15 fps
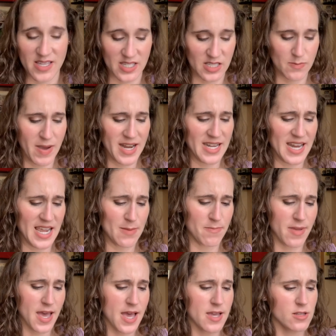this is my name
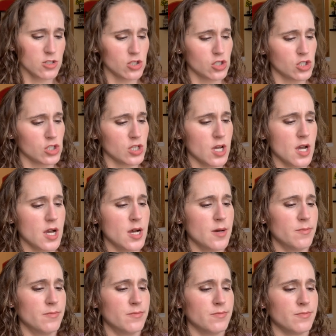badge.
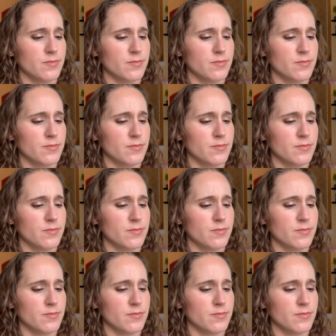Um,